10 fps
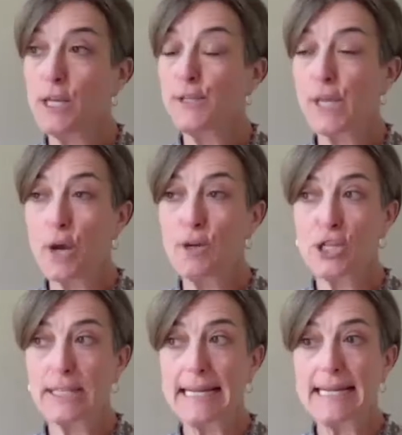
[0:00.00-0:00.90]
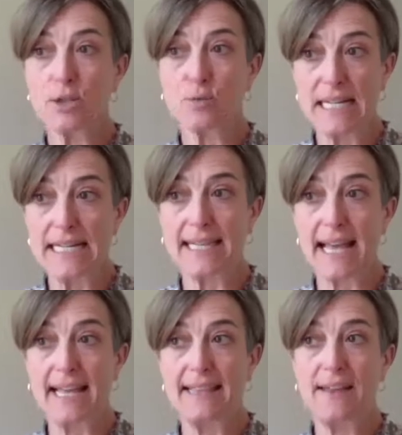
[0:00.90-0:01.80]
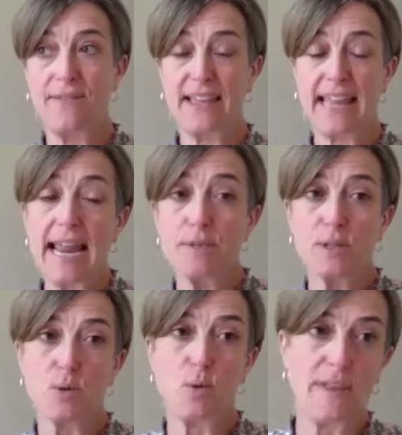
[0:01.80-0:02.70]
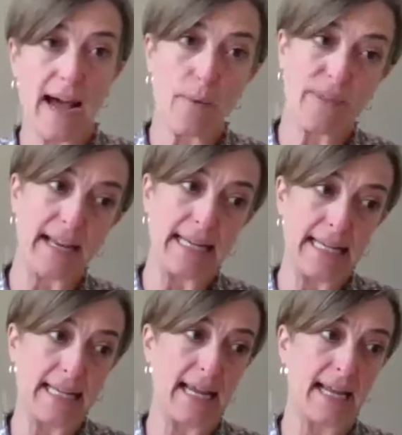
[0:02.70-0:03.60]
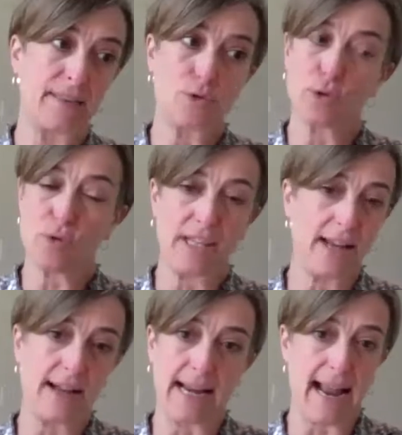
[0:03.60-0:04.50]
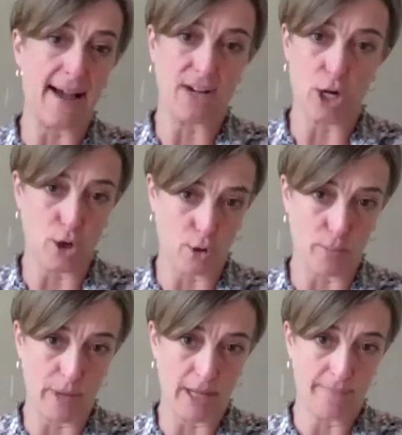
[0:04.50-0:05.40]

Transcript: So it just stands to reason that if they came to school without what they needed, they're certainly not going to have it at home.